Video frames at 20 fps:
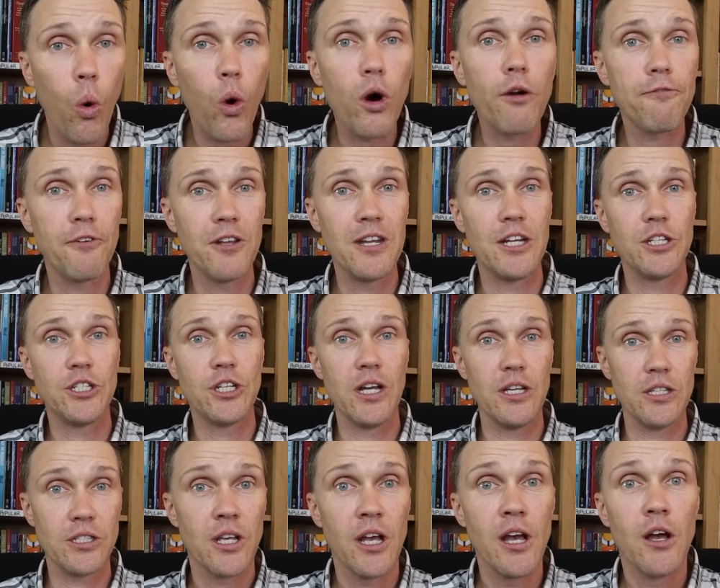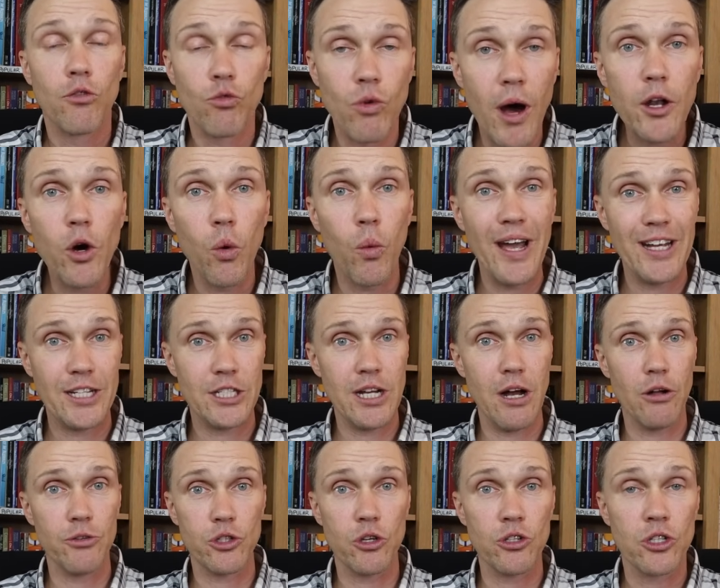orphanages, runaway
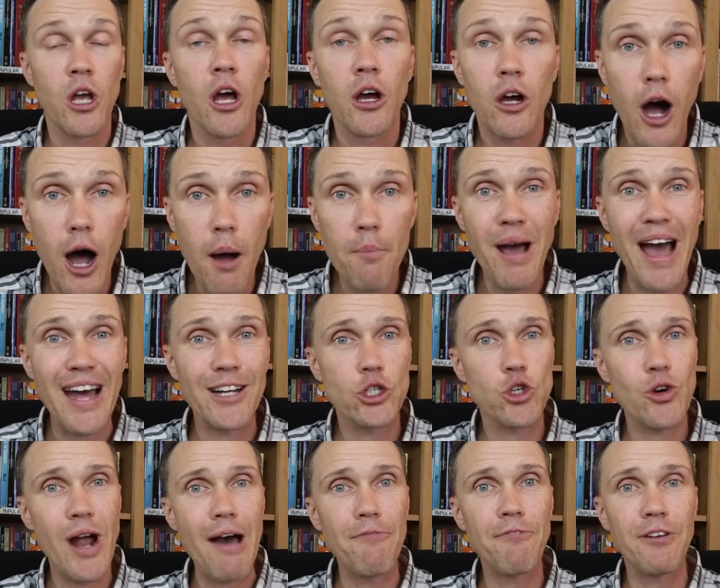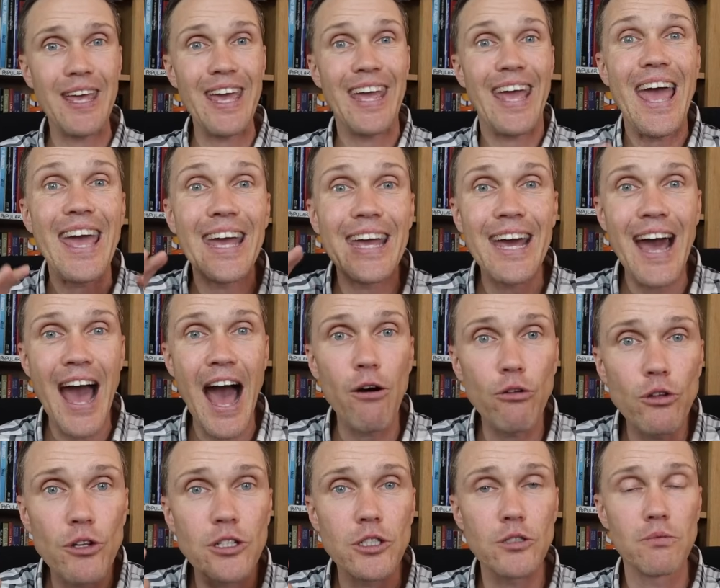shelters, combat trafficking, and
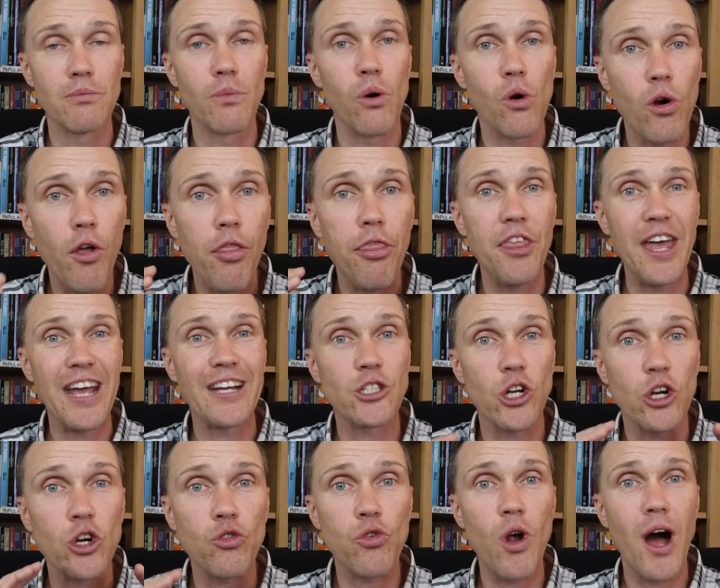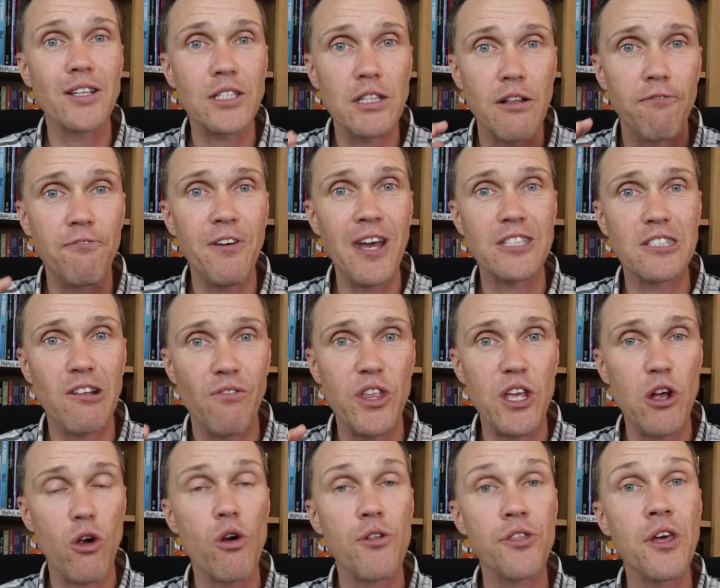countless more things across the face of
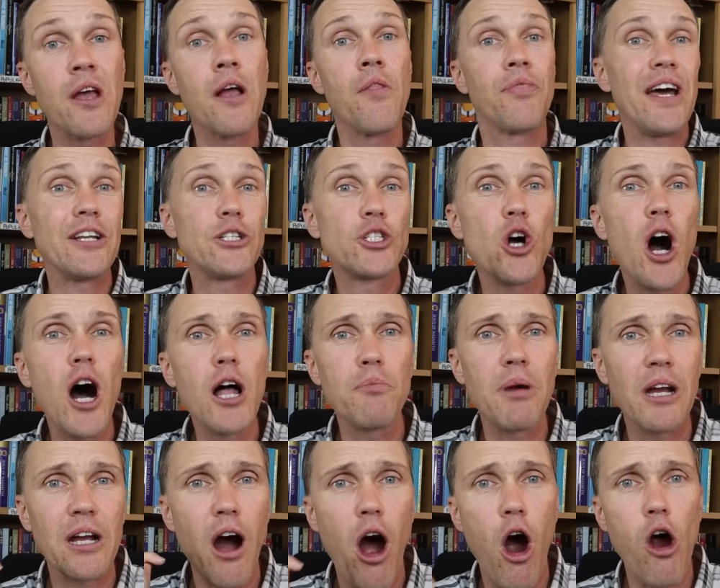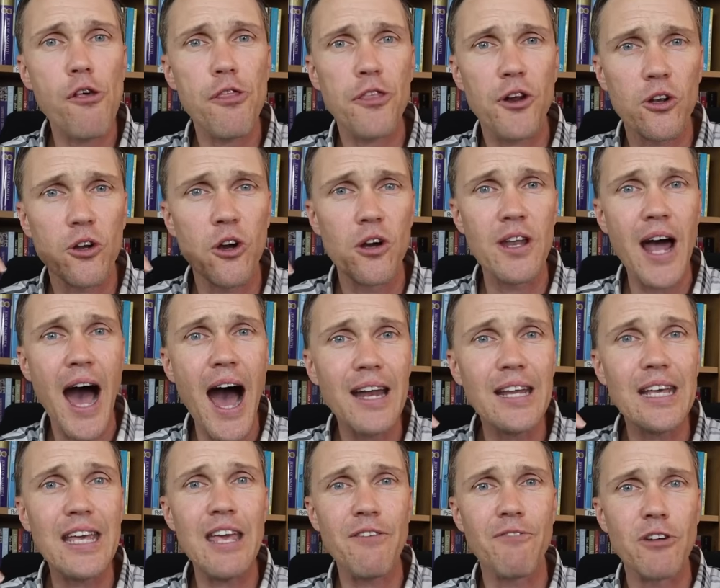the earth that John MacArthur could
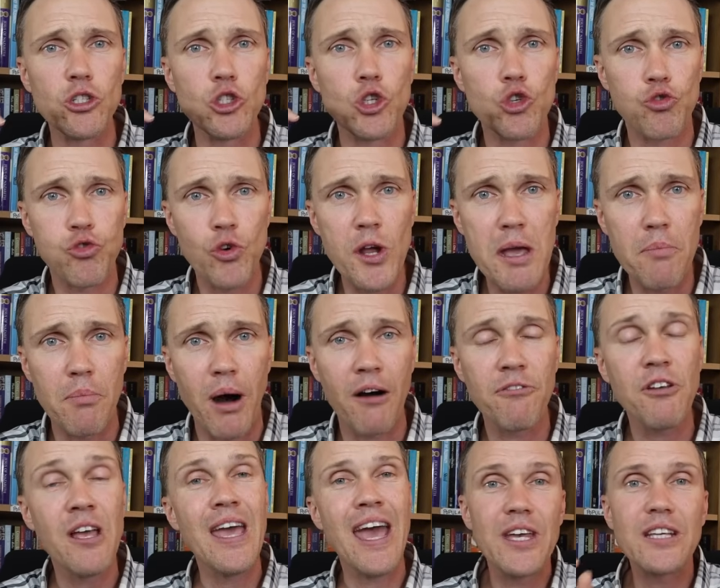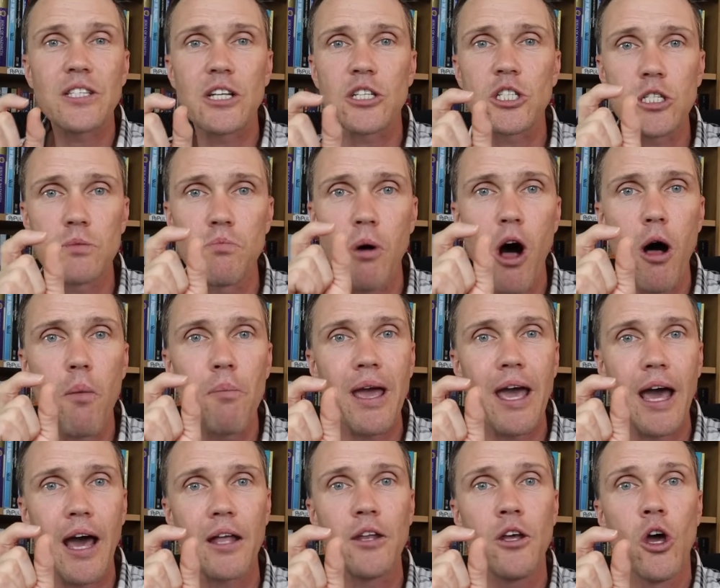not even dream of. He's this small
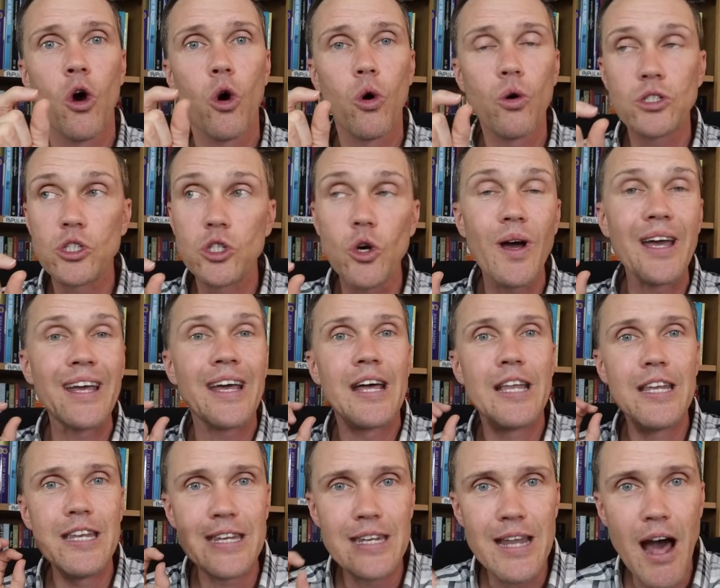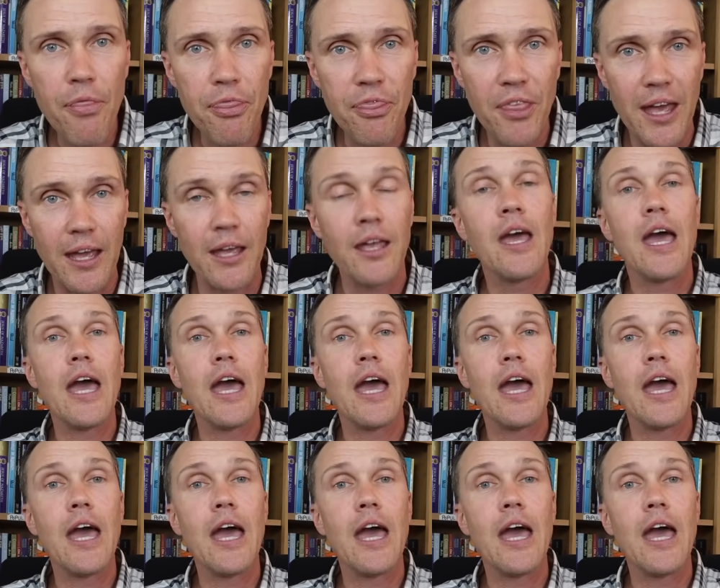man who's doing nothing